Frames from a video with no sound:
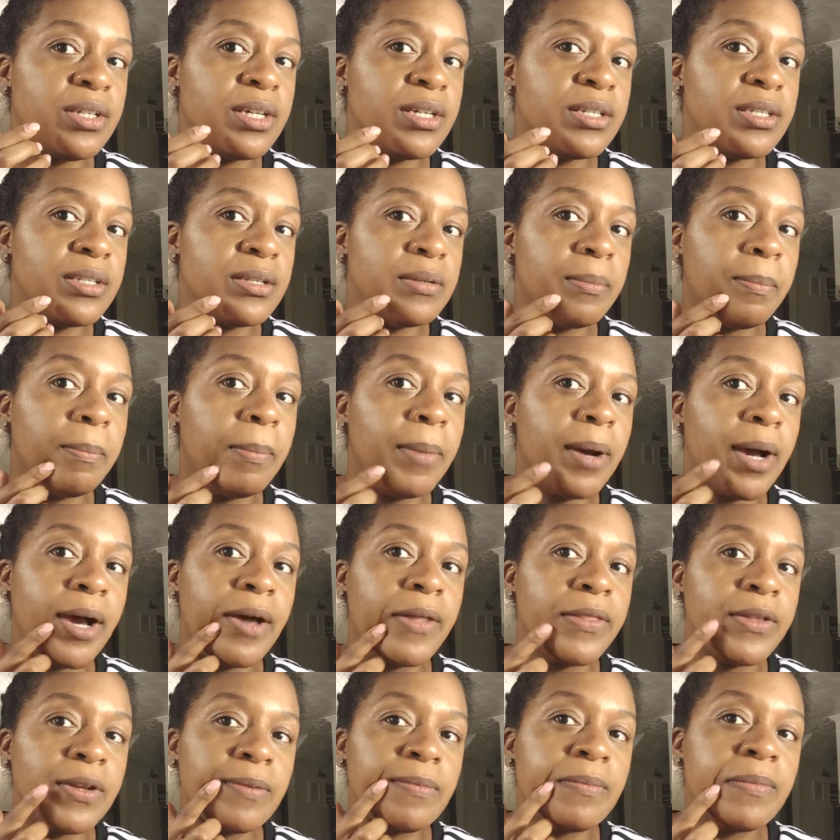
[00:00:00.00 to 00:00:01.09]
doesn't
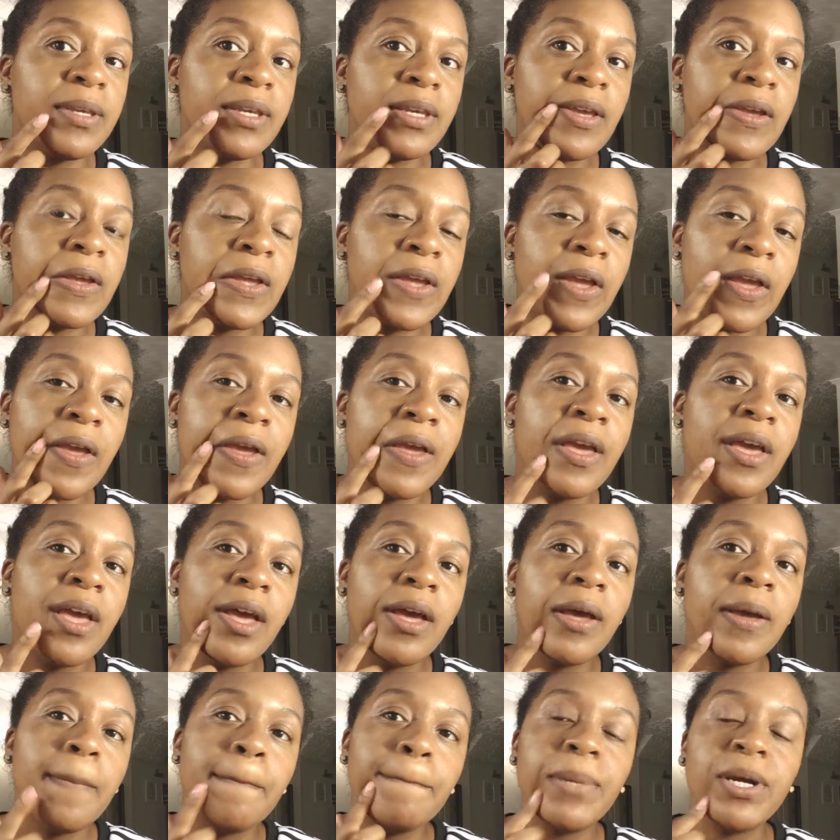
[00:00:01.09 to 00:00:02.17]
bother me
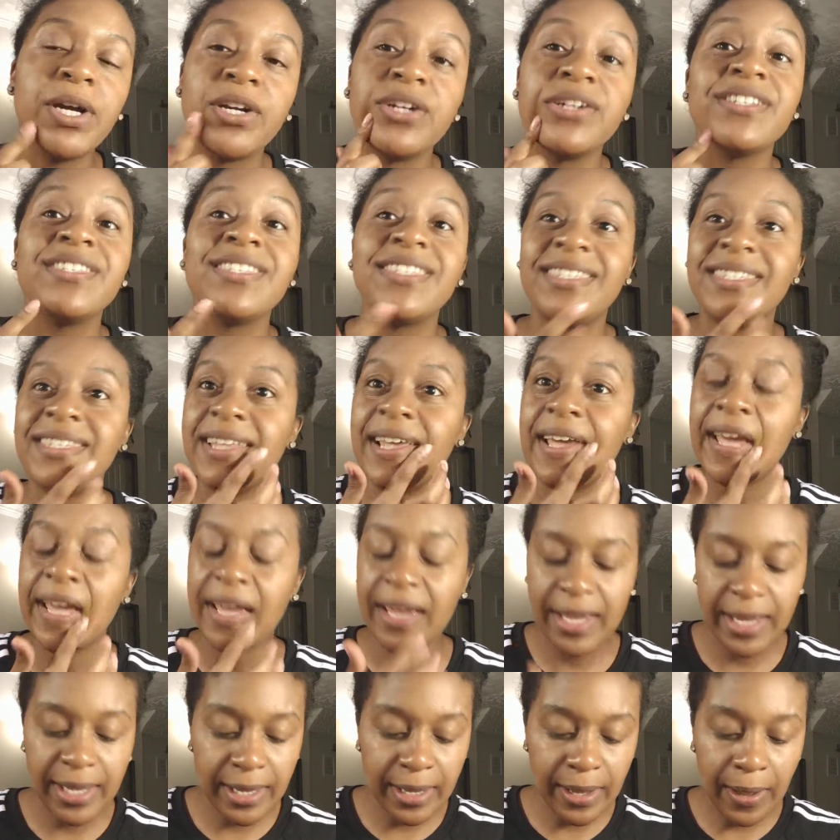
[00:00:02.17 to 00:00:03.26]
per
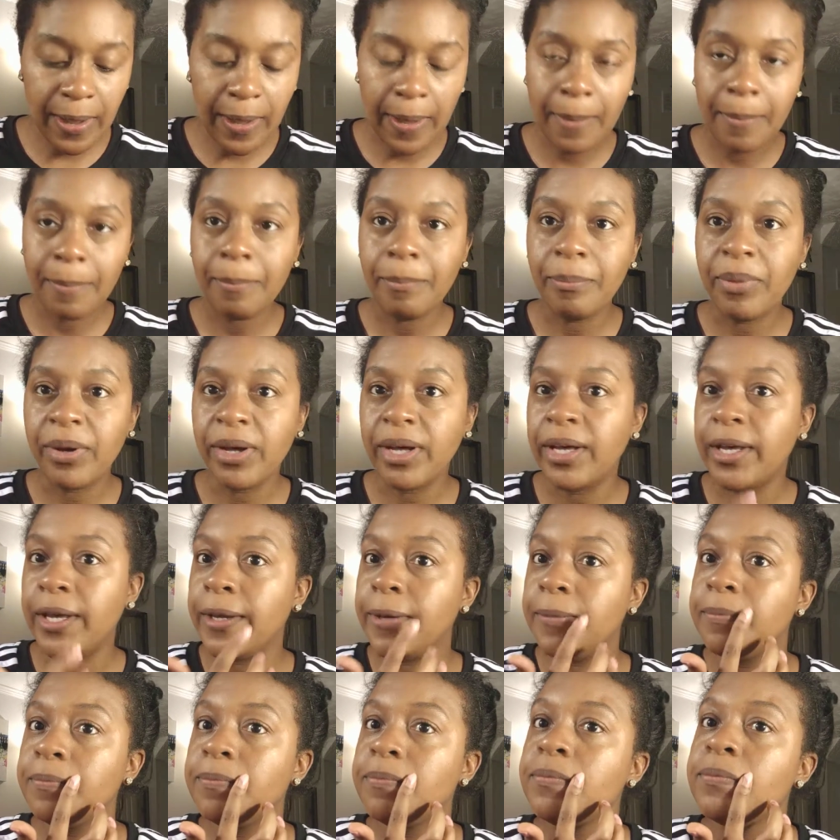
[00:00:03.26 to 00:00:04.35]
se,
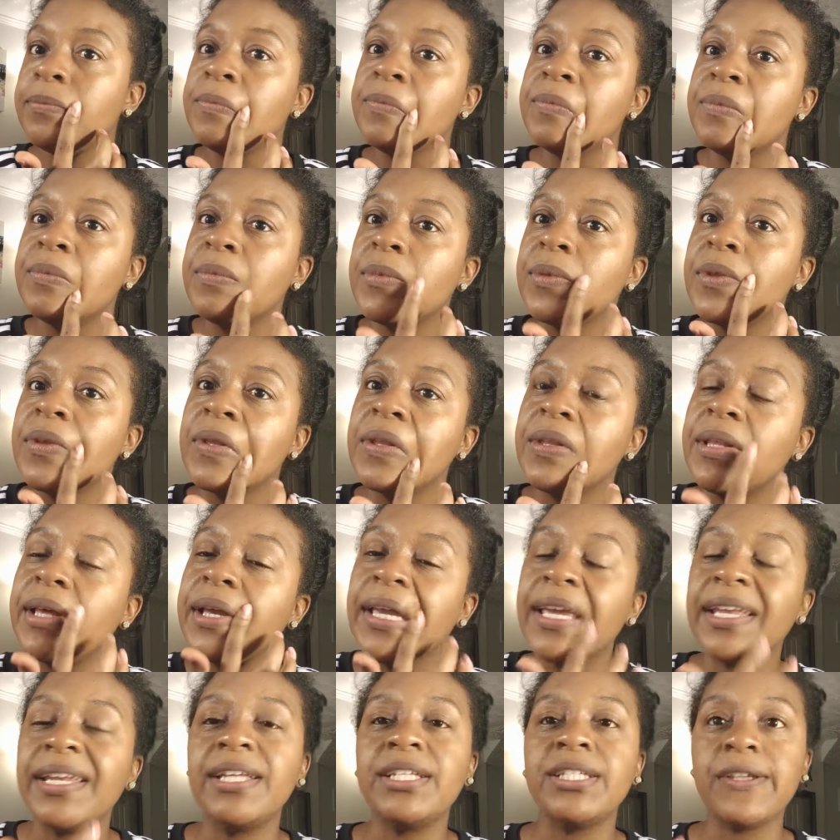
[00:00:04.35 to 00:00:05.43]
but
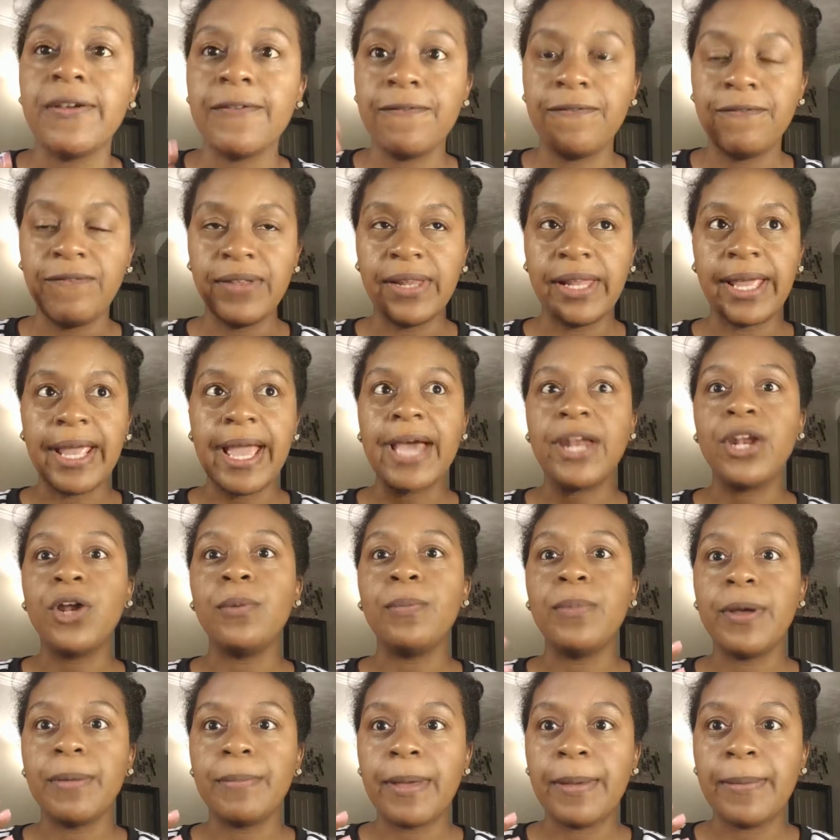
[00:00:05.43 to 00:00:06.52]
it doesn't, I
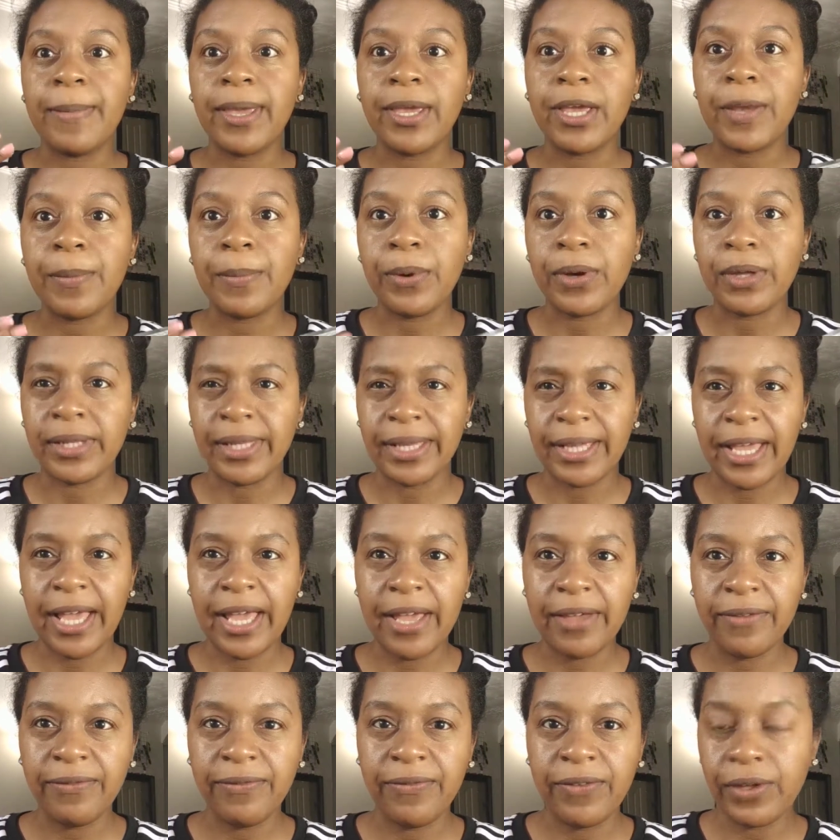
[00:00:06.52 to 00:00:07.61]
don't put my makeup on
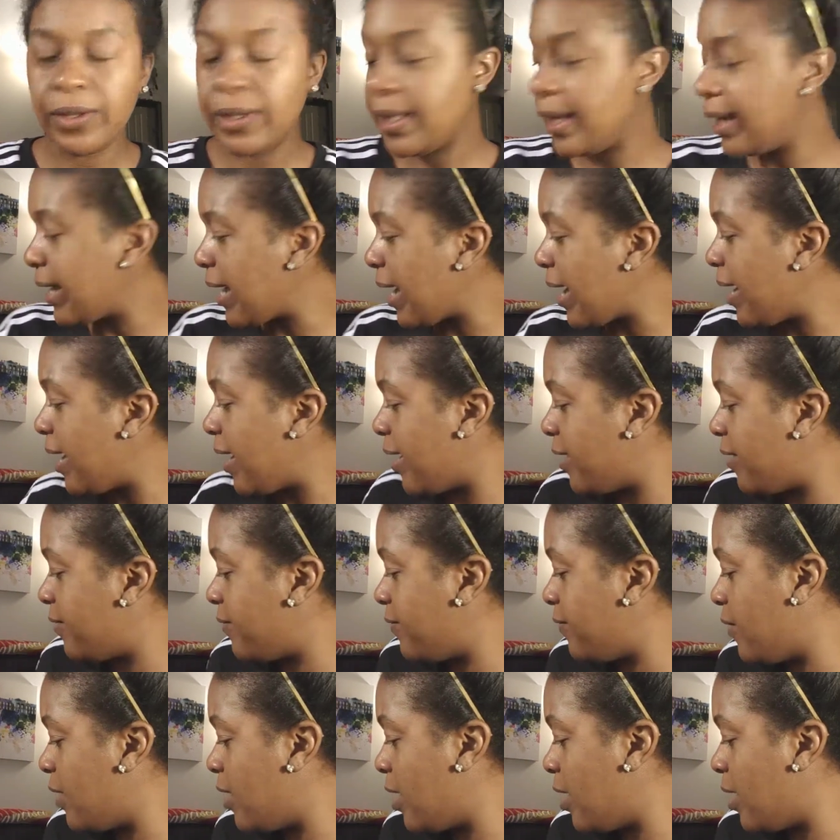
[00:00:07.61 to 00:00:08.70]
I feel like I
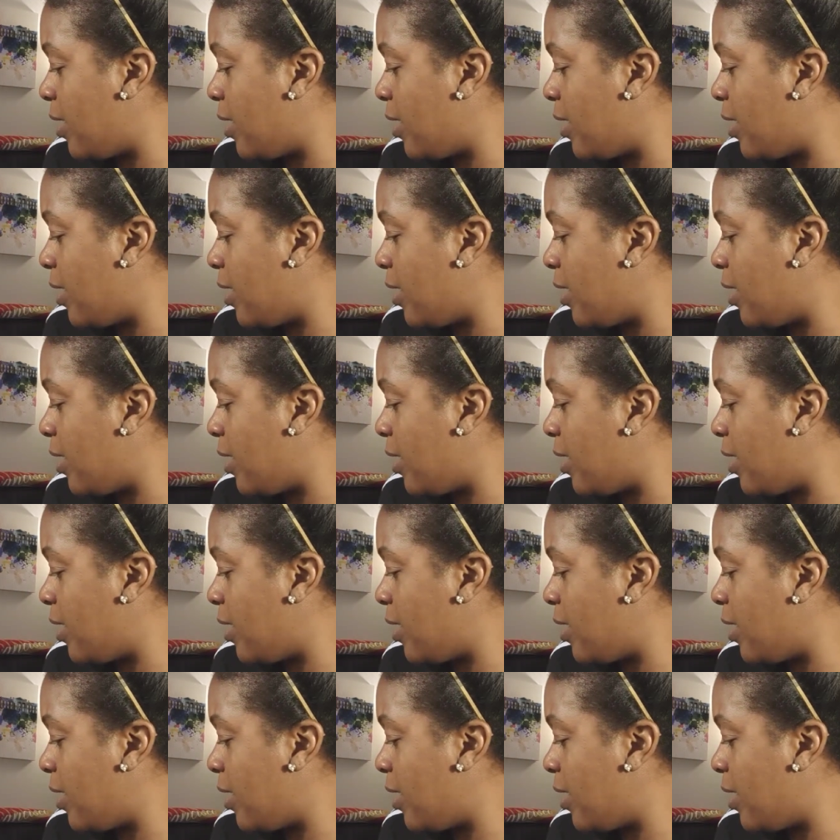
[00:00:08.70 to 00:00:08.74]
have